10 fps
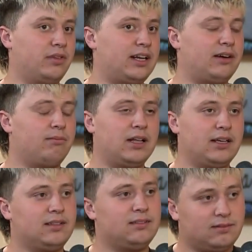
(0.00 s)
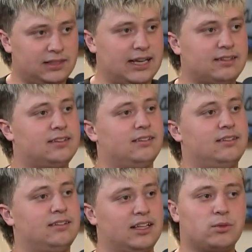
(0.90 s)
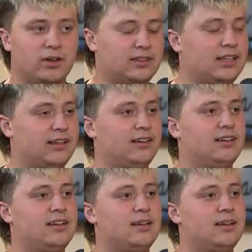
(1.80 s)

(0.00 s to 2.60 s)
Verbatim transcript: that I'm like, yes, let's work together.